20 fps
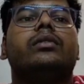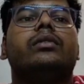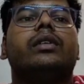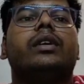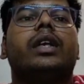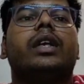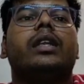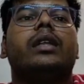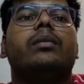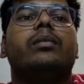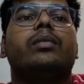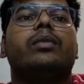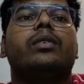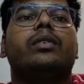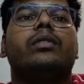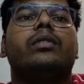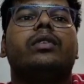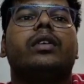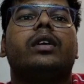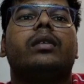we can
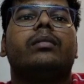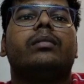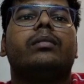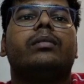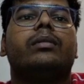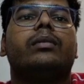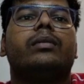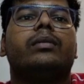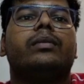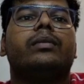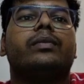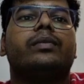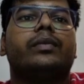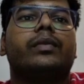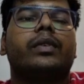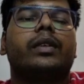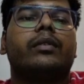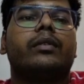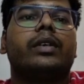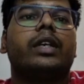import
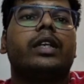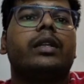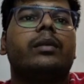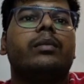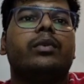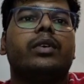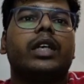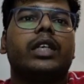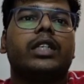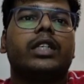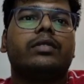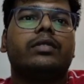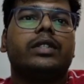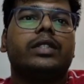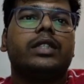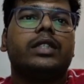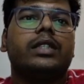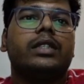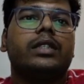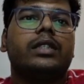
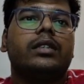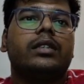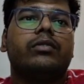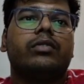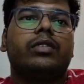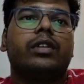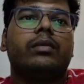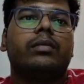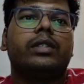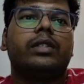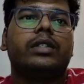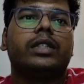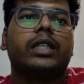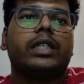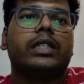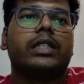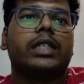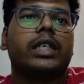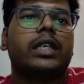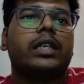svc from this
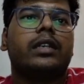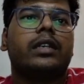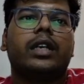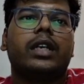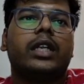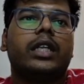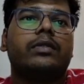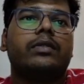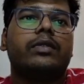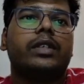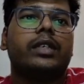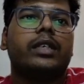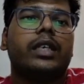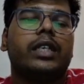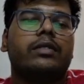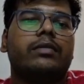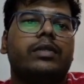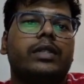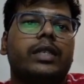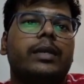sklearn dot
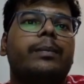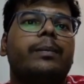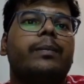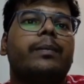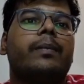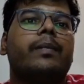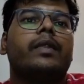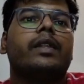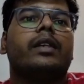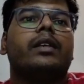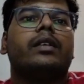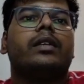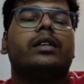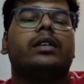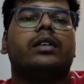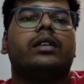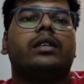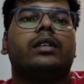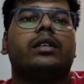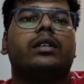svm
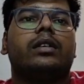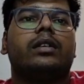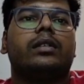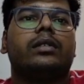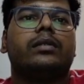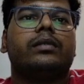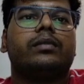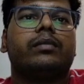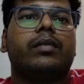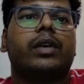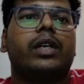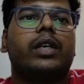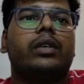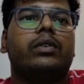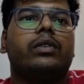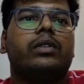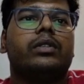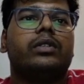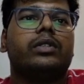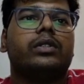
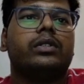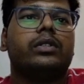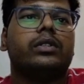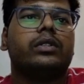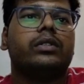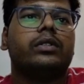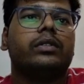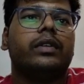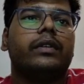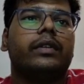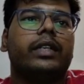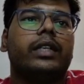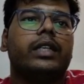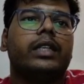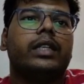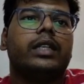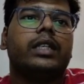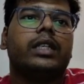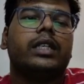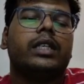module. So we
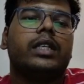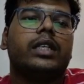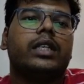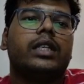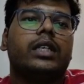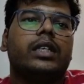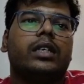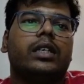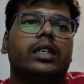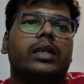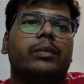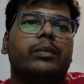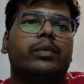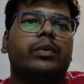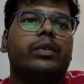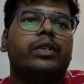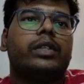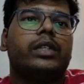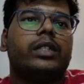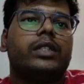will
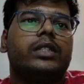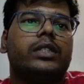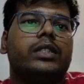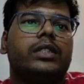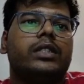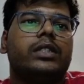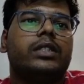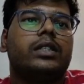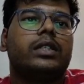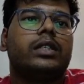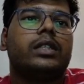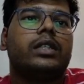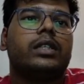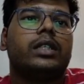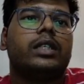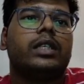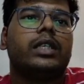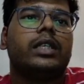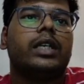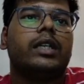import this.
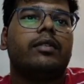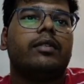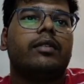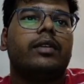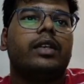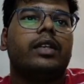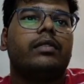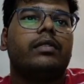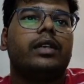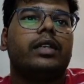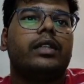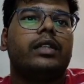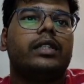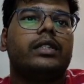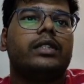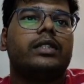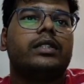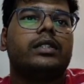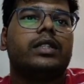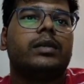Then again we will define
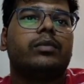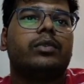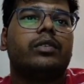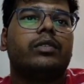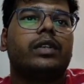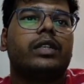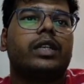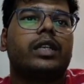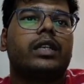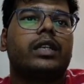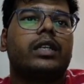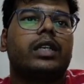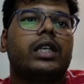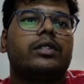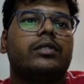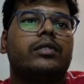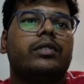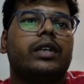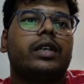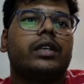this support vector
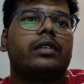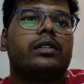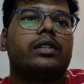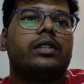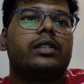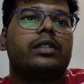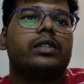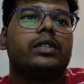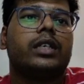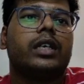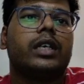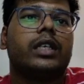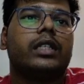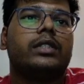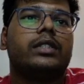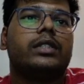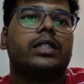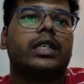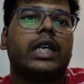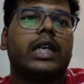classifier
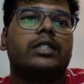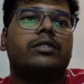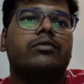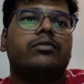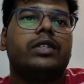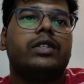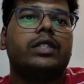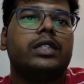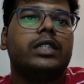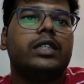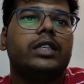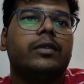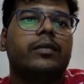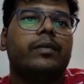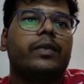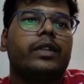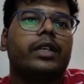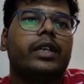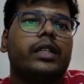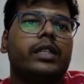as svc.
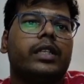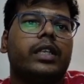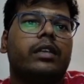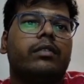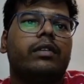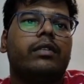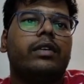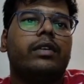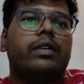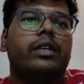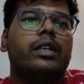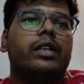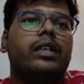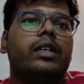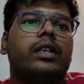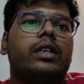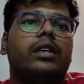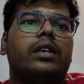Then we will